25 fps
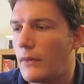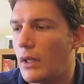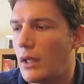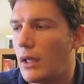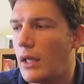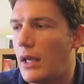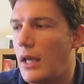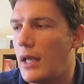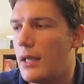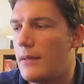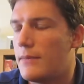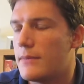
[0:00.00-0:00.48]

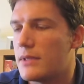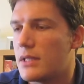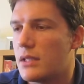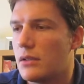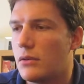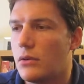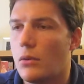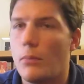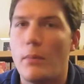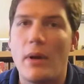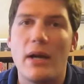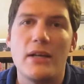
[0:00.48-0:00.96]
games.
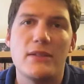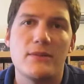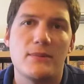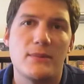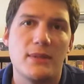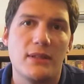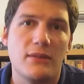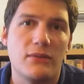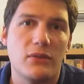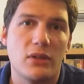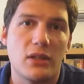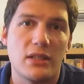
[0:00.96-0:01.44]
It reminds
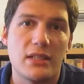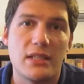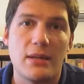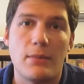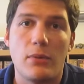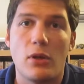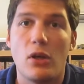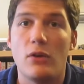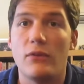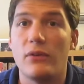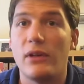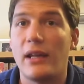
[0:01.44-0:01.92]
me, for
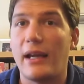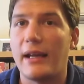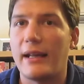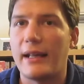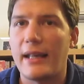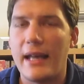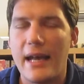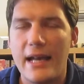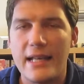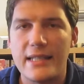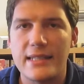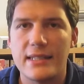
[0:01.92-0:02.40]
example, of
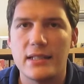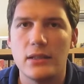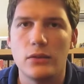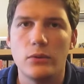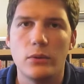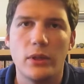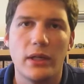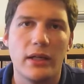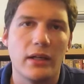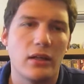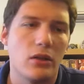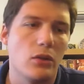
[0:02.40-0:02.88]
Lancaster,
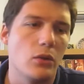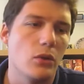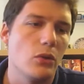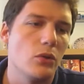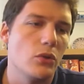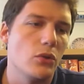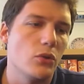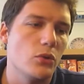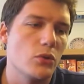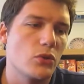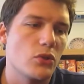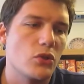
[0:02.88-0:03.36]
where you
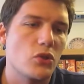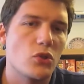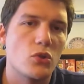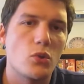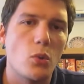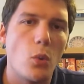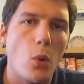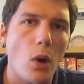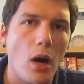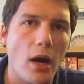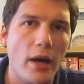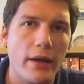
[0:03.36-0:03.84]
use
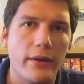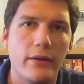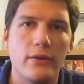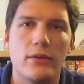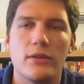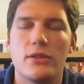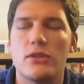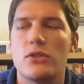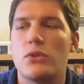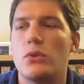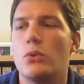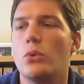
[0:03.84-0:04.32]

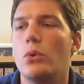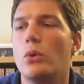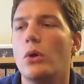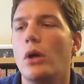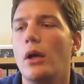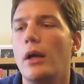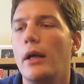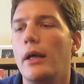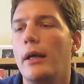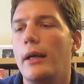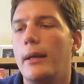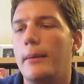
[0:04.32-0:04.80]
squires to
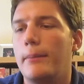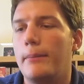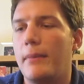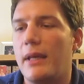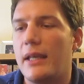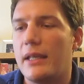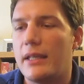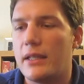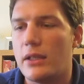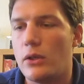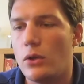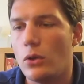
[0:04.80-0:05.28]

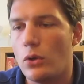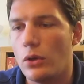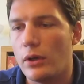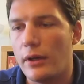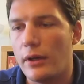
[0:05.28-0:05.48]
make your